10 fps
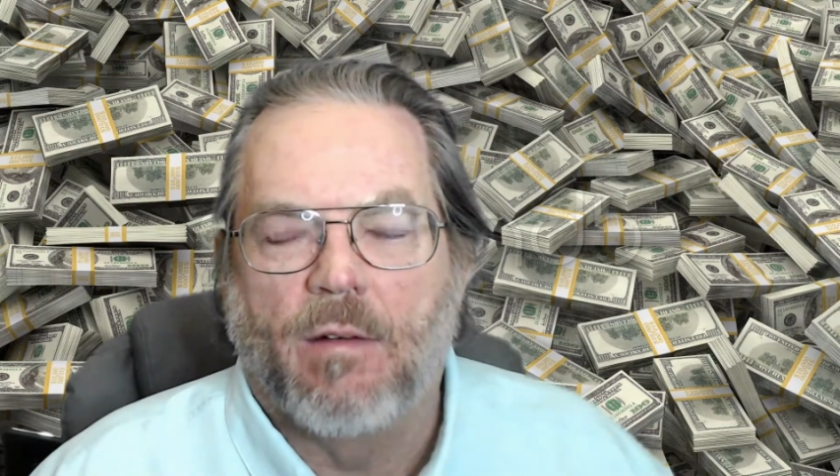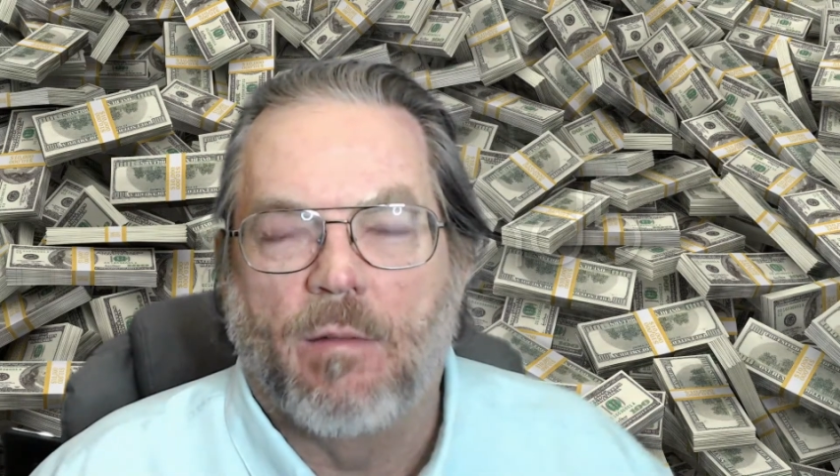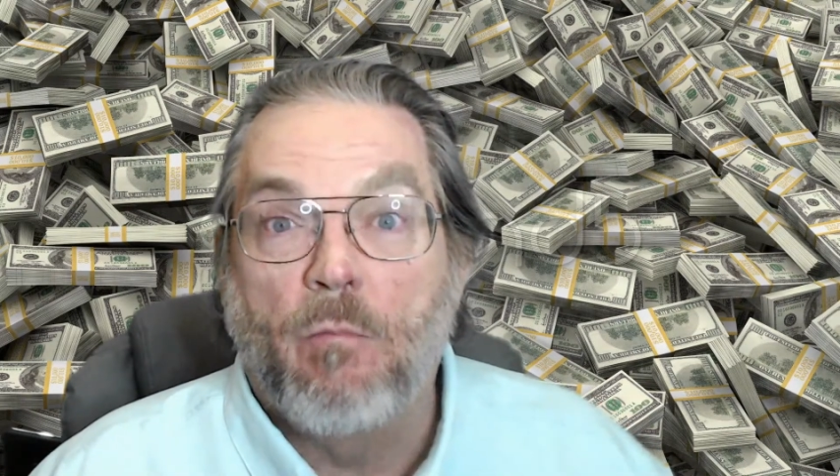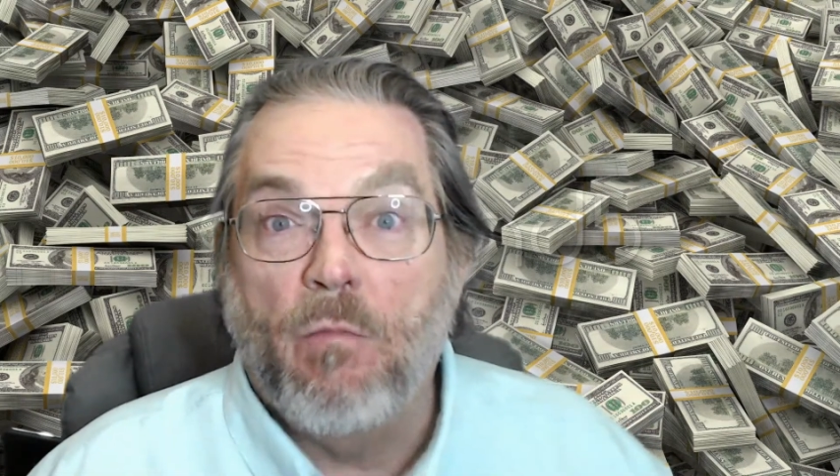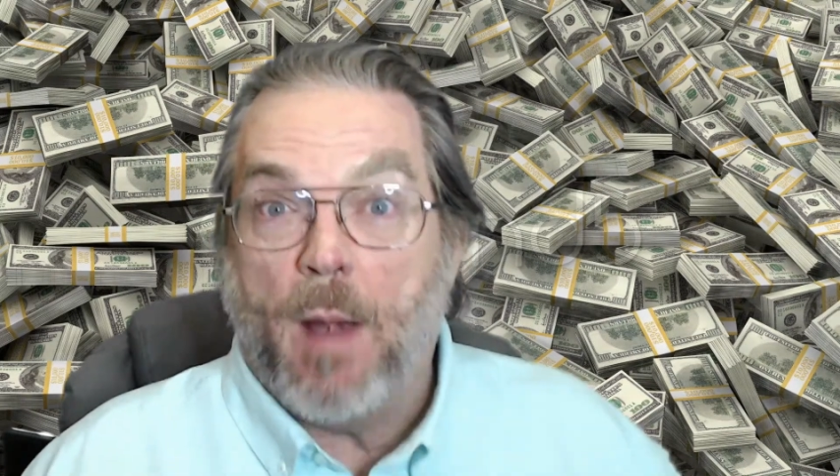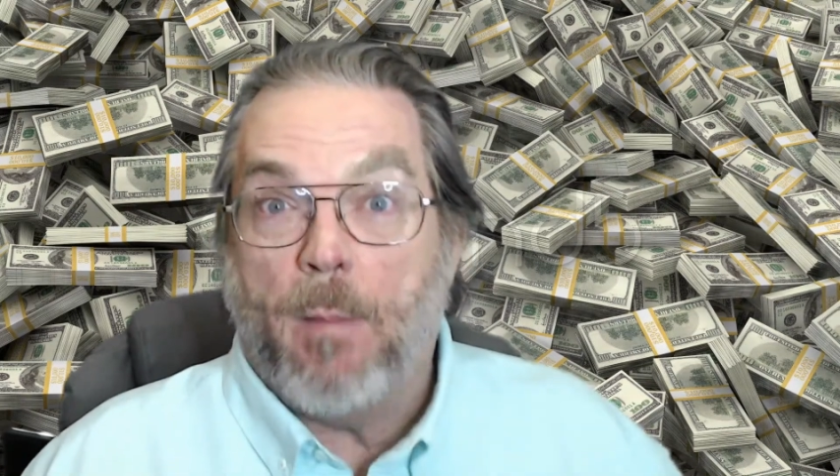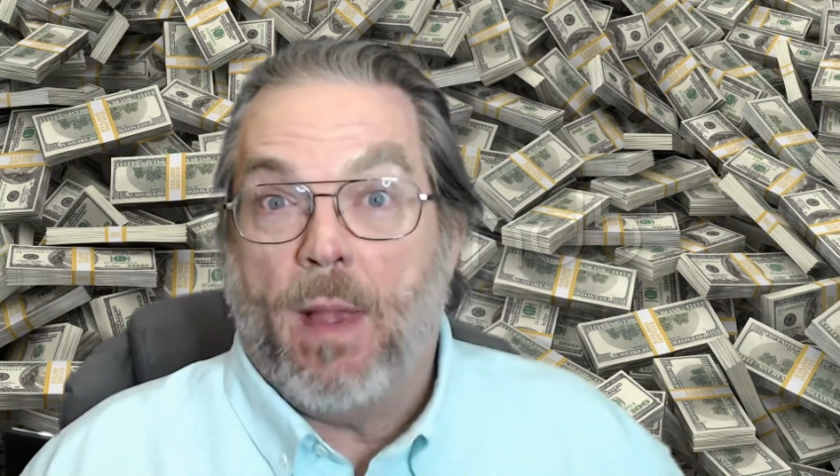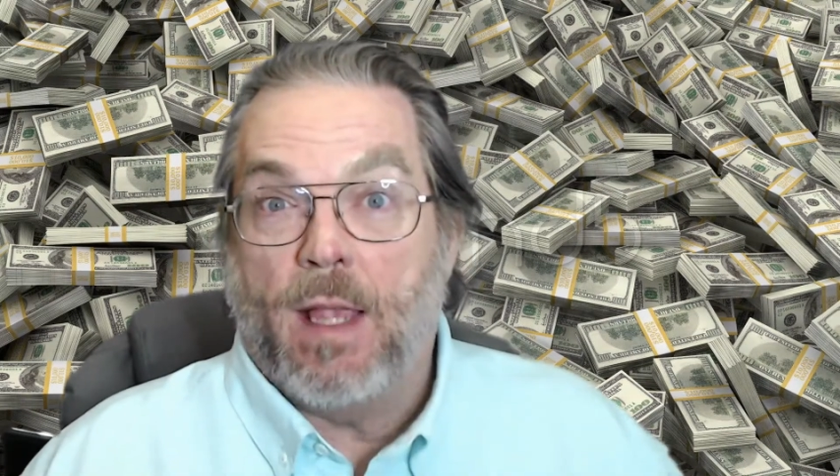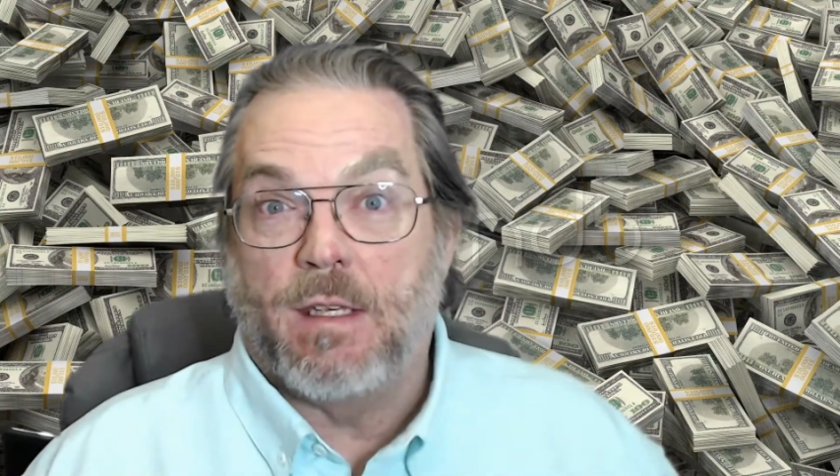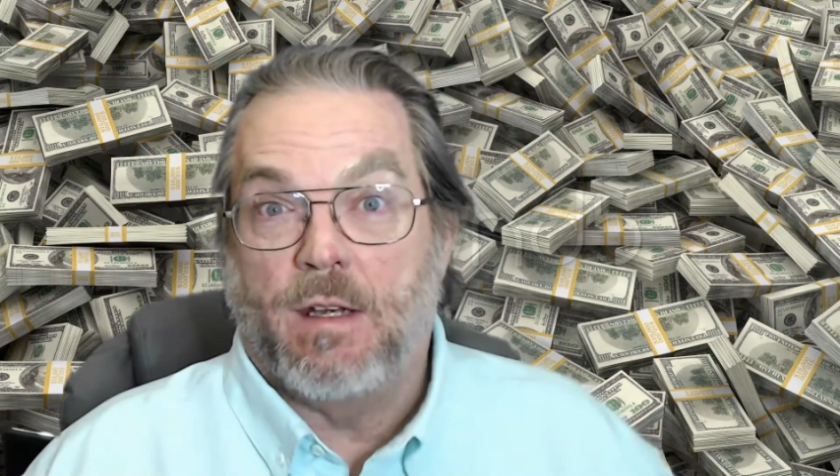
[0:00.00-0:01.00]
very
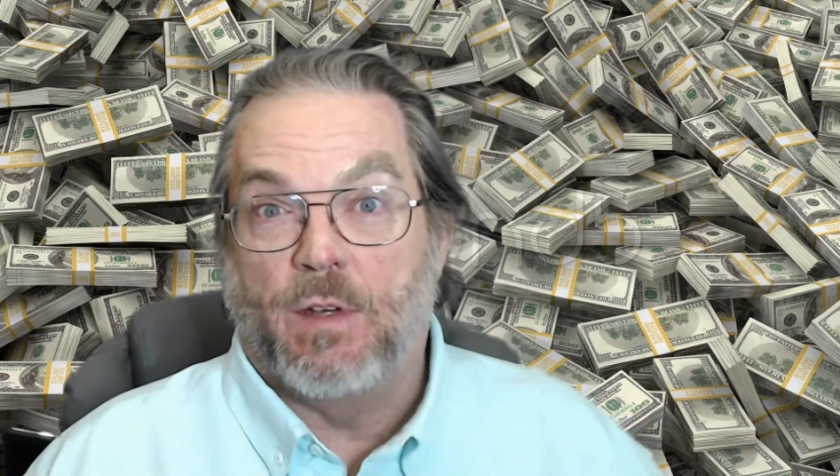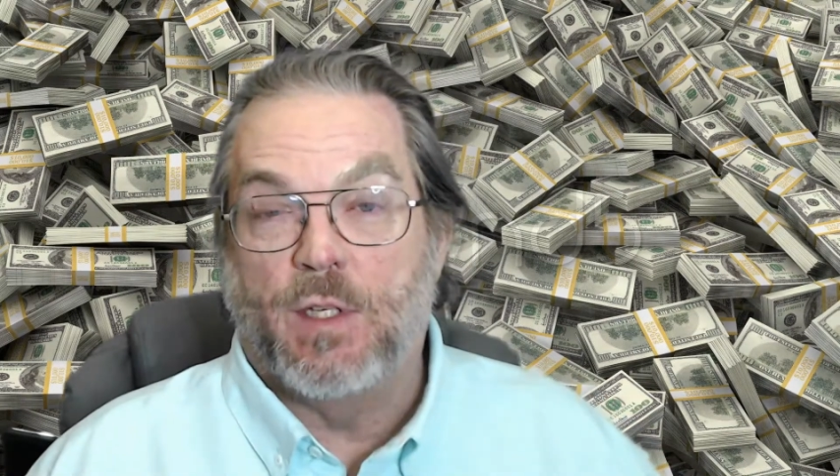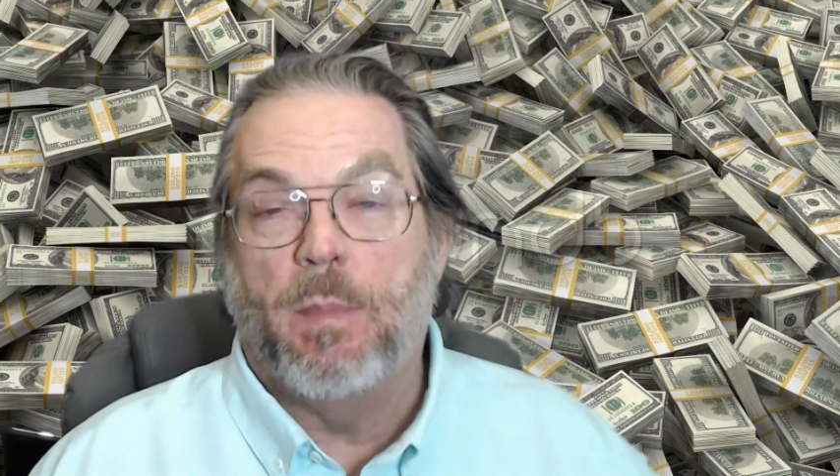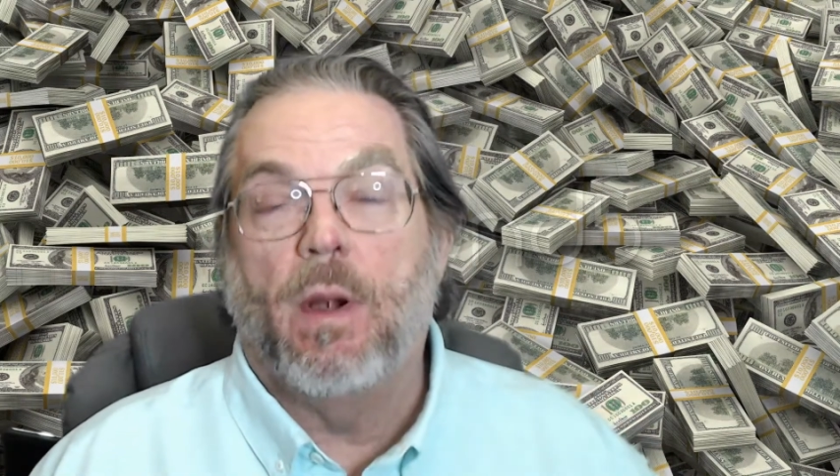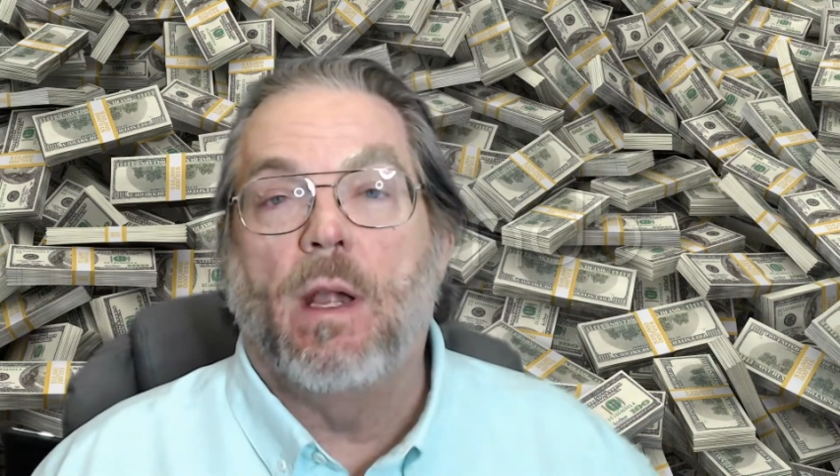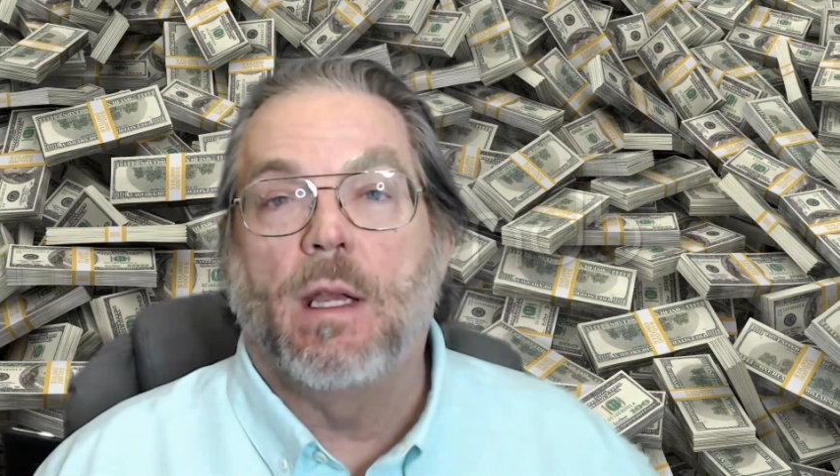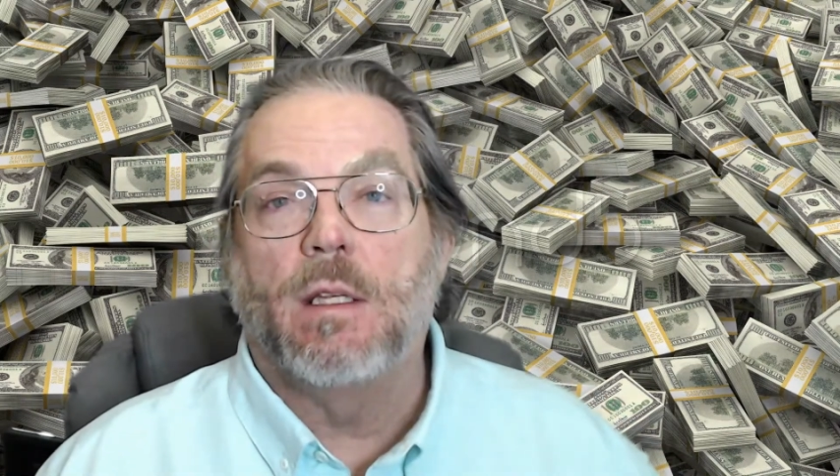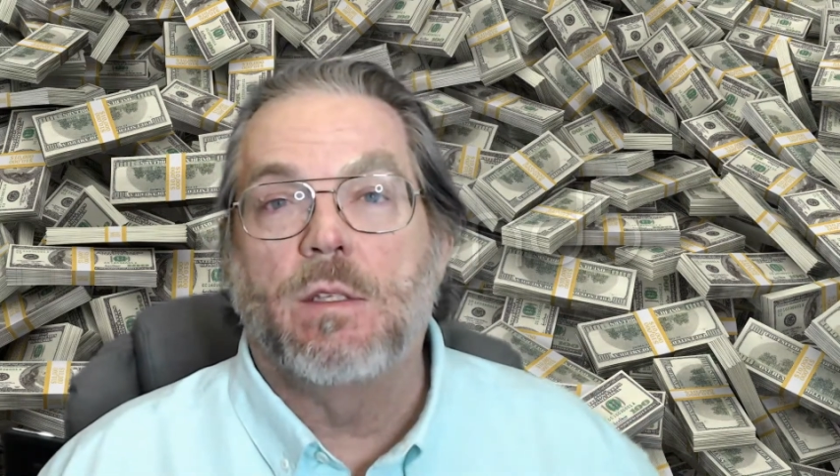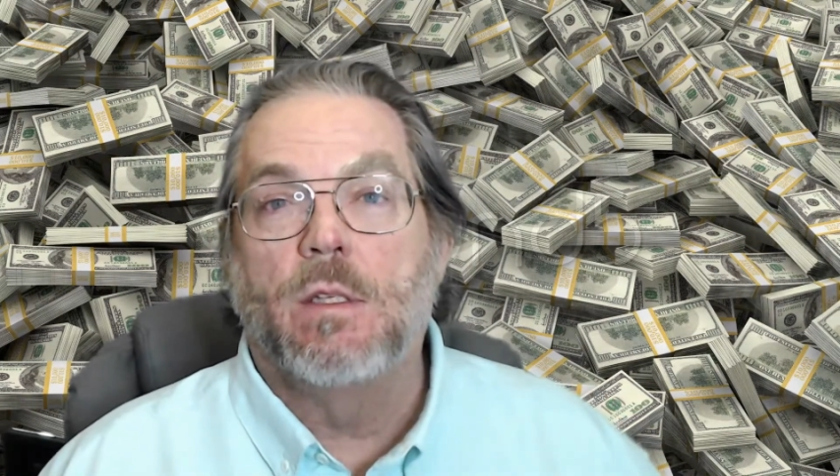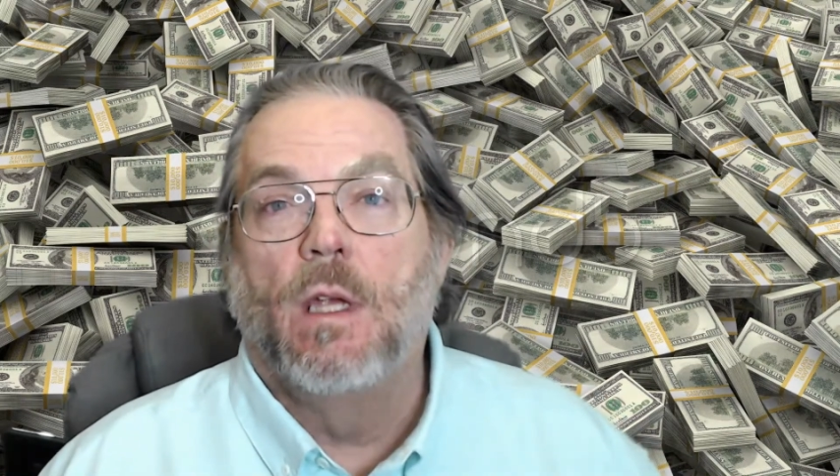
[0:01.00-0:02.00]
positive experience